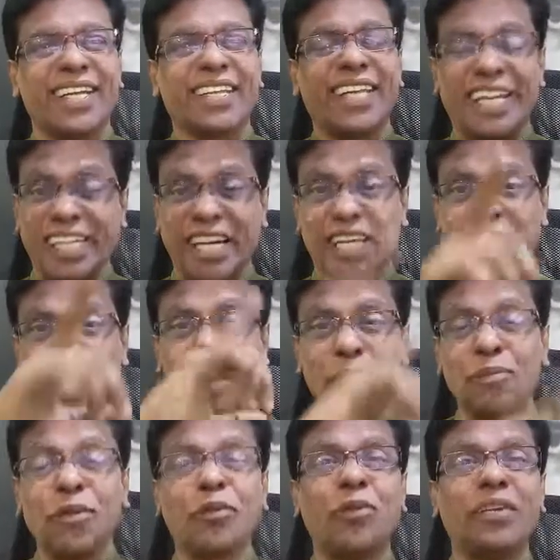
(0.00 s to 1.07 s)
that can help
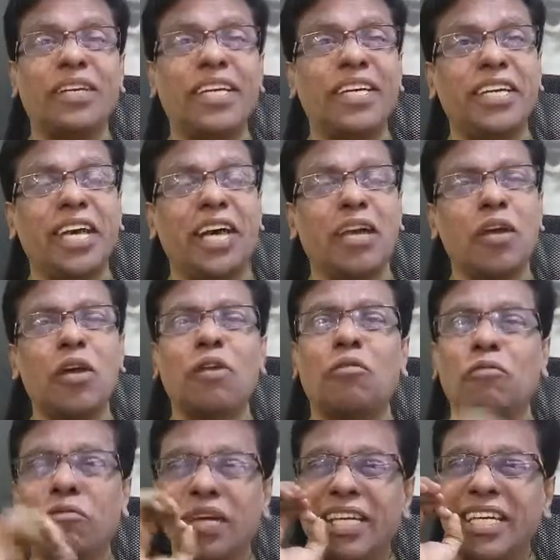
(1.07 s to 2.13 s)
you to lead a
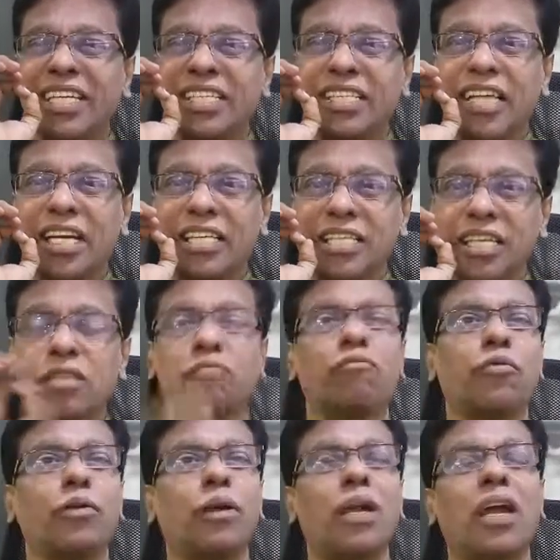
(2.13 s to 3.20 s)
very
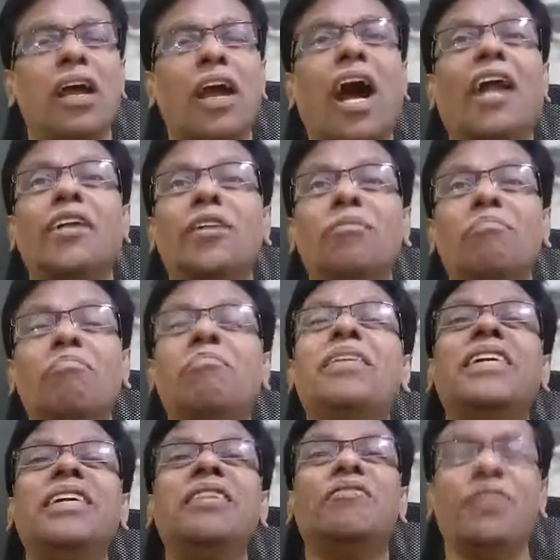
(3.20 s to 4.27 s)
successful and a
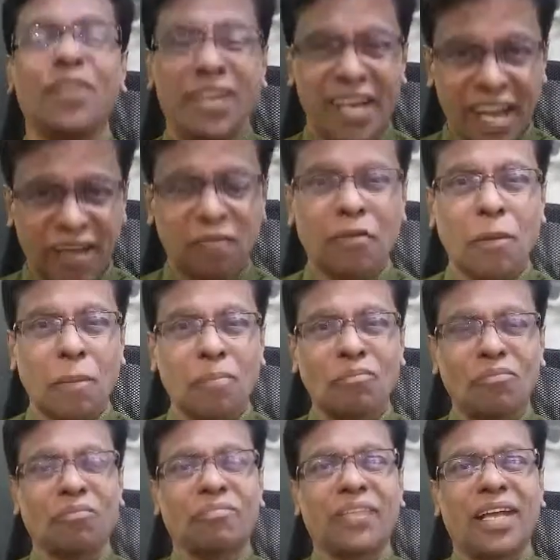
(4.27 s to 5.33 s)
meaningful life.
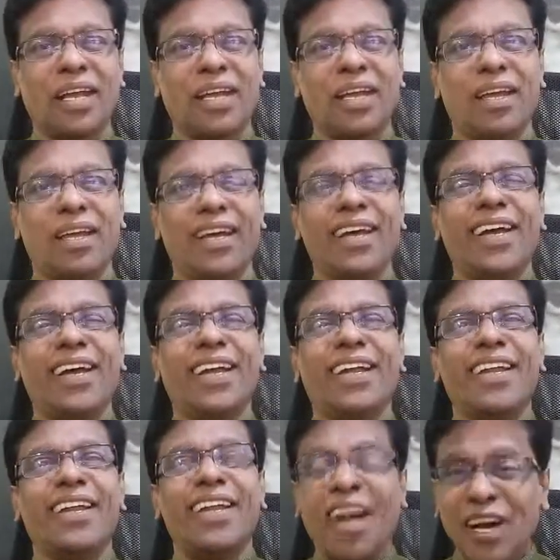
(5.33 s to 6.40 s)

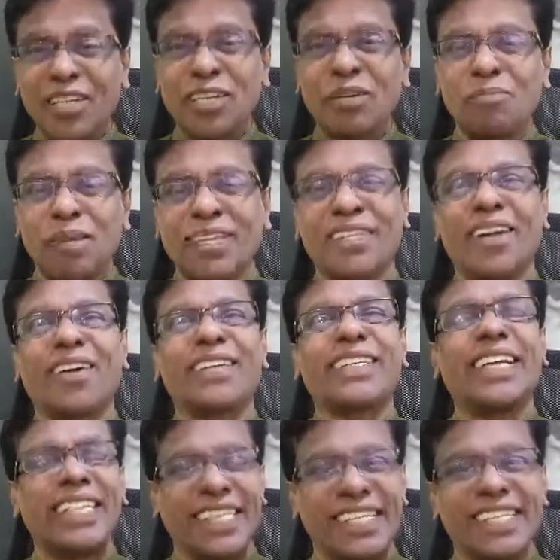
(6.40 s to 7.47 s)
Last but not
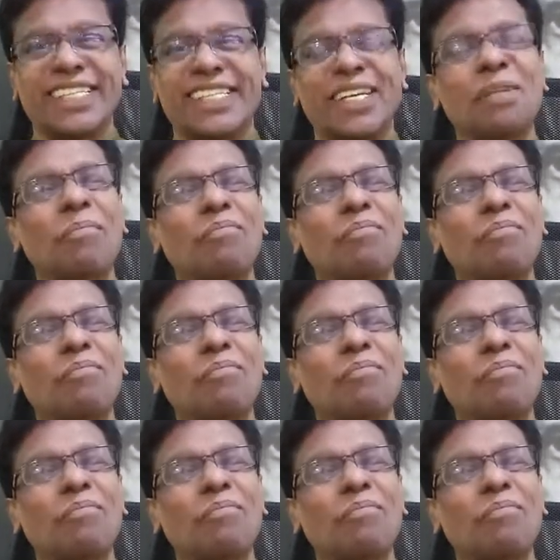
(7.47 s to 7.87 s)
the least,